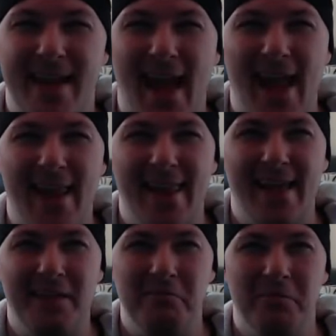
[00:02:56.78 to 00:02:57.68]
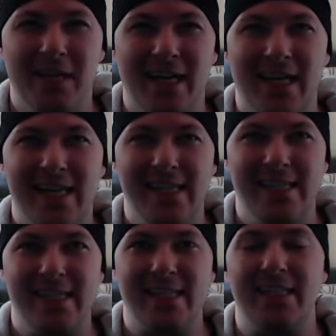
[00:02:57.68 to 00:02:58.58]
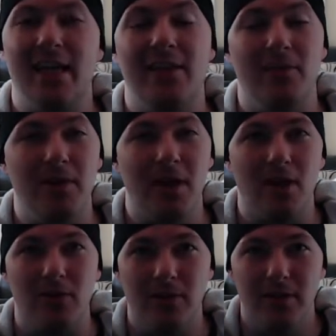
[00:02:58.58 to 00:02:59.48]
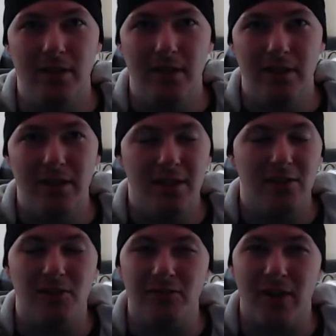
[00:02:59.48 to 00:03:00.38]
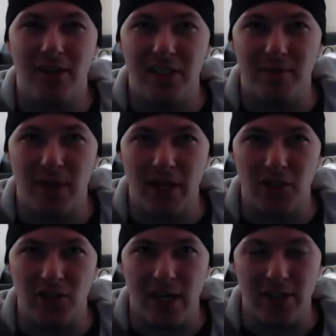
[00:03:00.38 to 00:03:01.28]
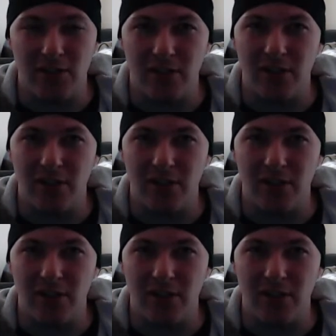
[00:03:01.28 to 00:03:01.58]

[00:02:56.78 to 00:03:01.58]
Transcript: And then release. And there we go. Some very simple exercises, and